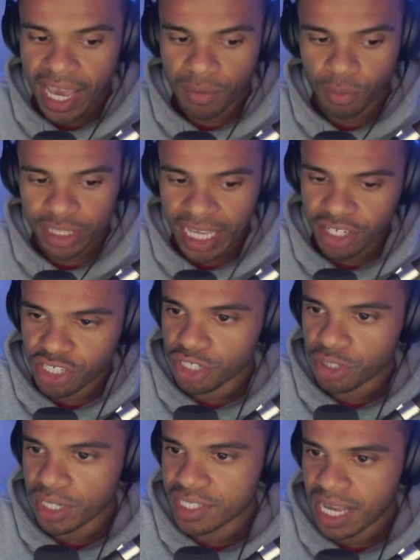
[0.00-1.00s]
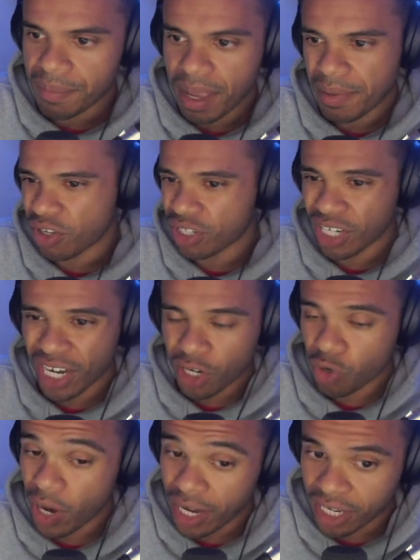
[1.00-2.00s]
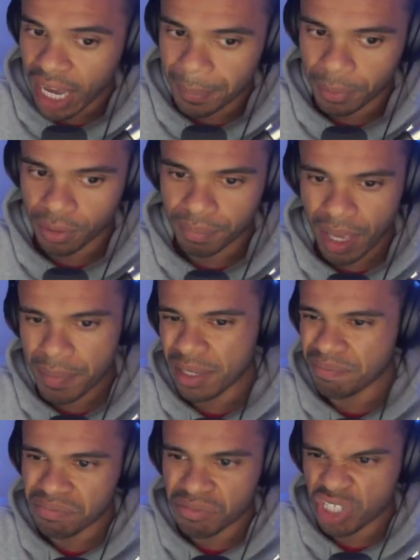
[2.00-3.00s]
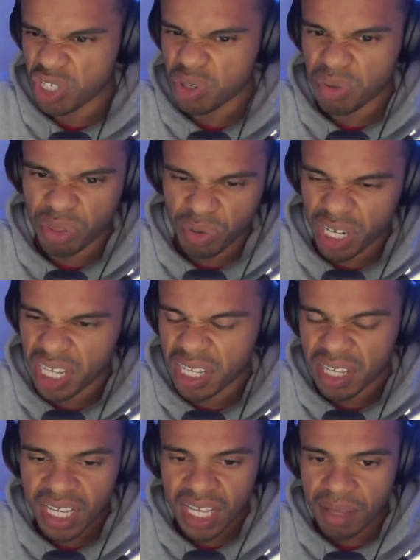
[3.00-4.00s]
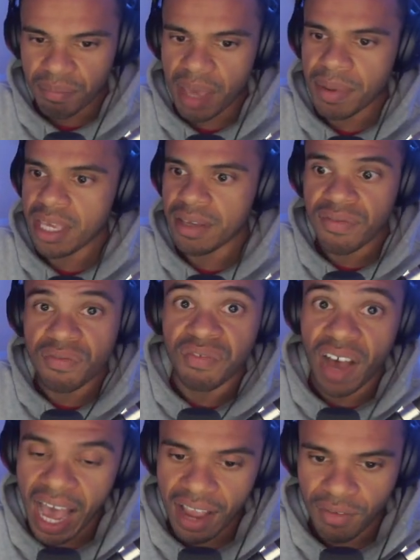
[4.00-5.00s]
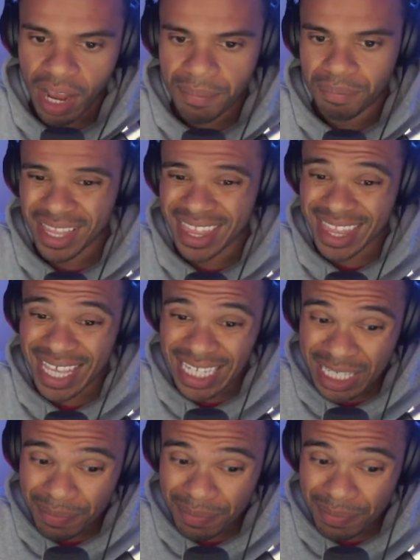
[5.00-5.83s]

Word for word: And what they do is that maybe they'll cre- create a couple, maybe two, three, maybe even five, right? But